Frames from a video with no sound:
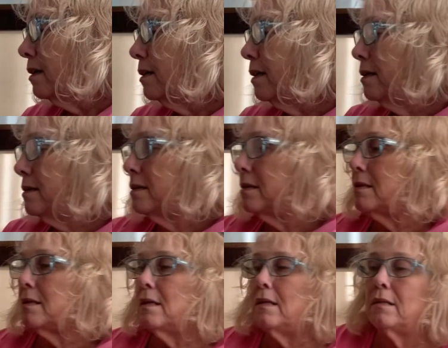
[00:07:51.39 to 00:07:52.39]
This is
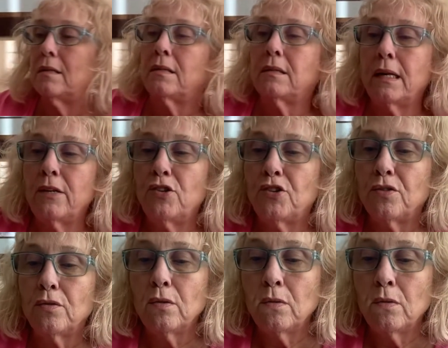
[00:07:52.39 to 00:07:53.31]
Essential